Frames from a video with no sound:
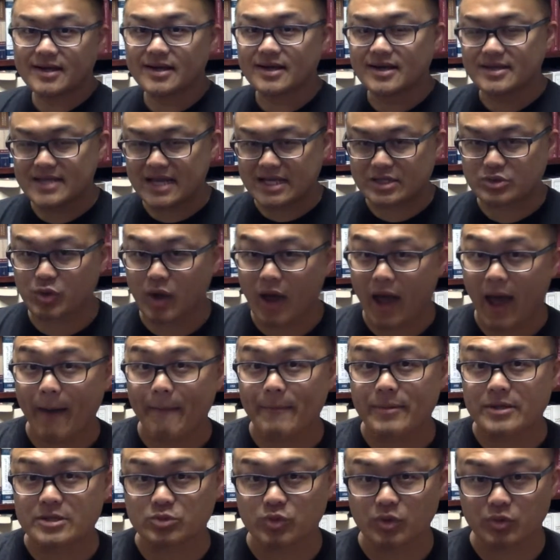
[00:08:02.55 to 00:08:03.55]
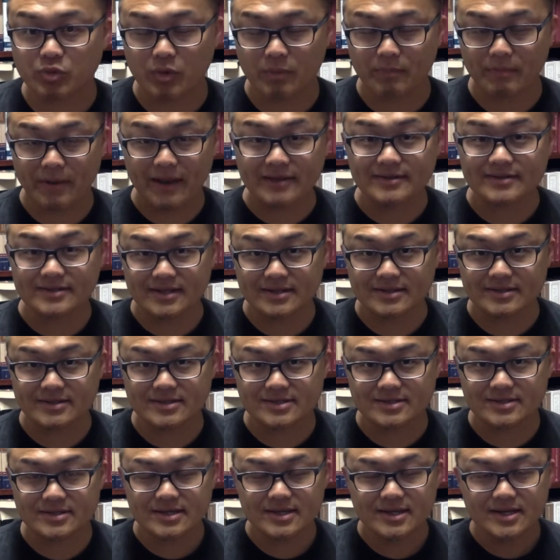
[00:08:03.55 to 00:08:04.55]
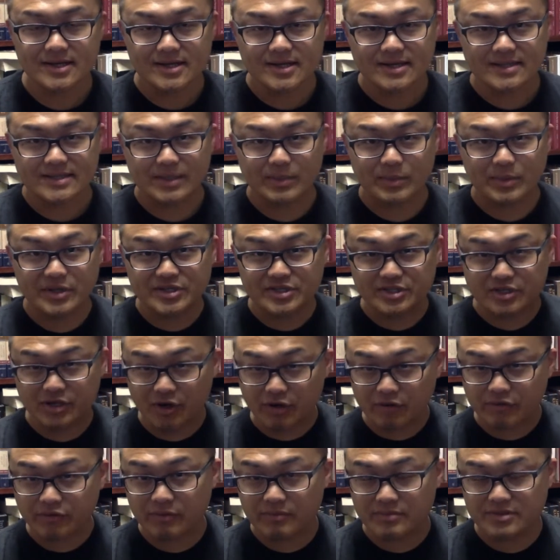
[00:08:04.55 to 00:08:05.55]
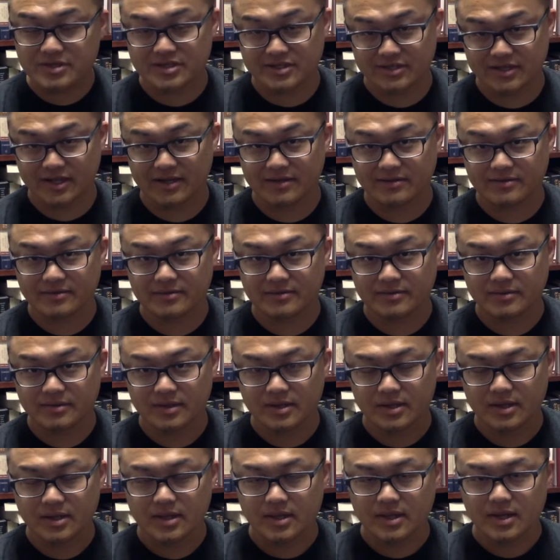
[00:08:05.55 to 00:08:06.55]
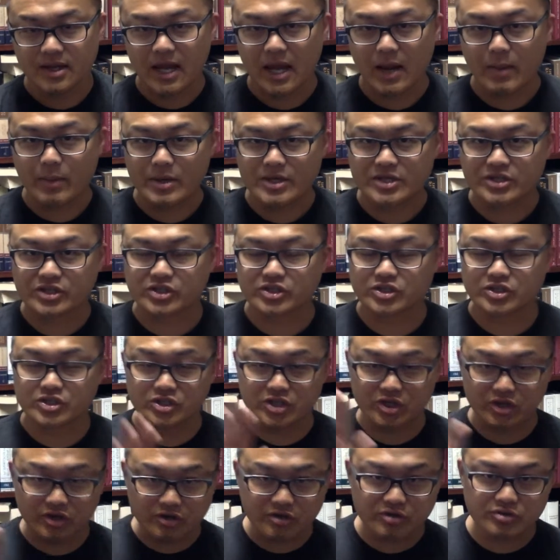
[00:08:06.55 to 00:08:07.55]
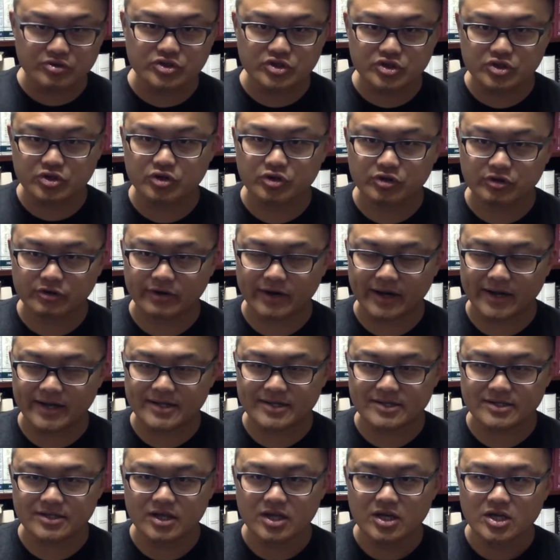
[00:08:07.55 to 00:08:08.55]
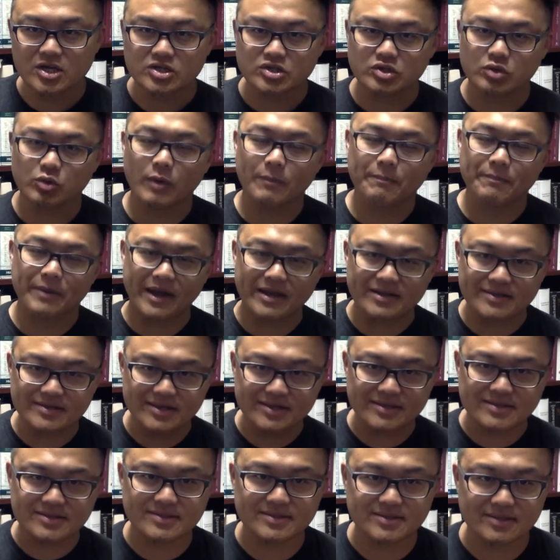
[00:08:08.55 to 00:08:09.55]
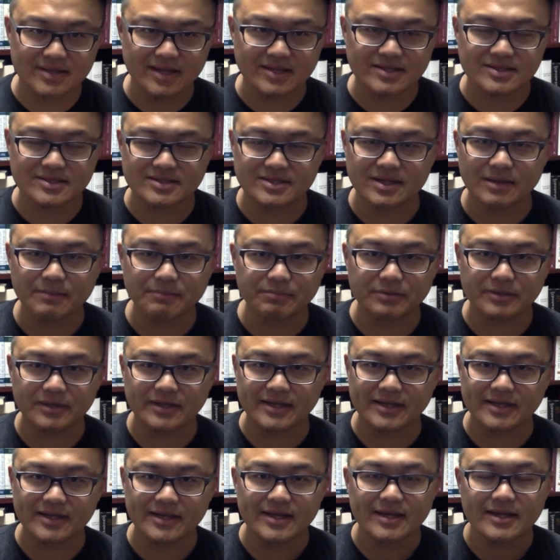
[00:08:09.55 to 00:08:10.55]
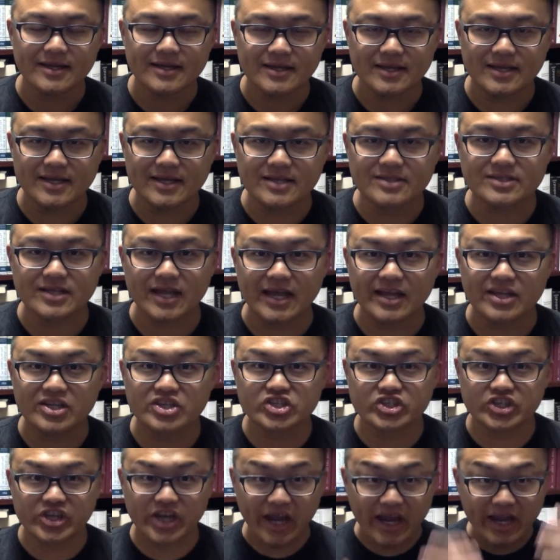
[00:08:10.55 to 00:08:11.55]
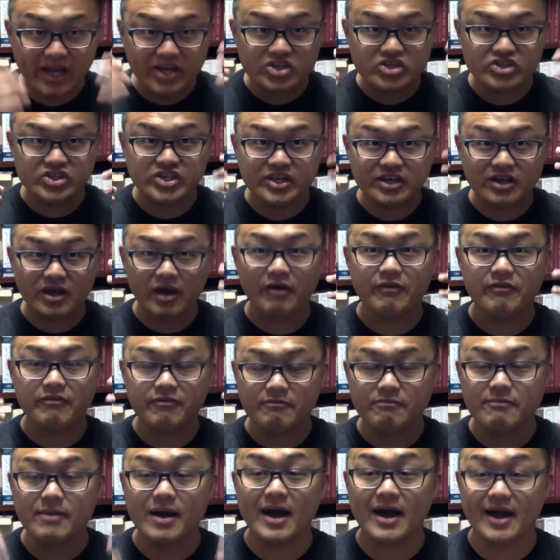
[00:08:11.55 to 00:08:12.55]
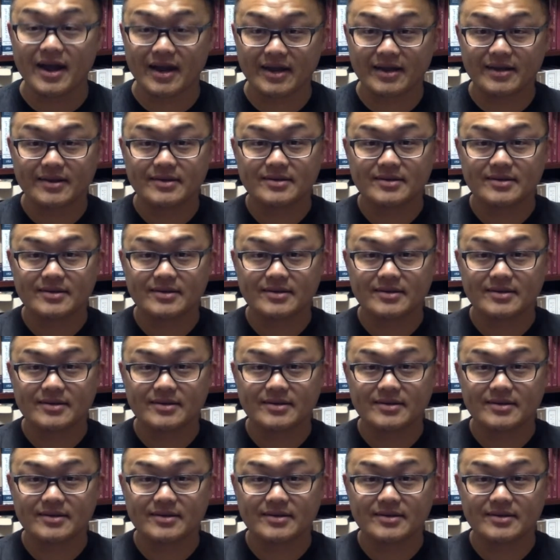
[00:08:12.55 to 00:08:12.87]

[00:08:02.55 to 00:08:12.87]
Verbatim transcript: And that's what happens with repentance, is that we turn from sin and we turn to Christ. So repentance then simply is a changing of mind.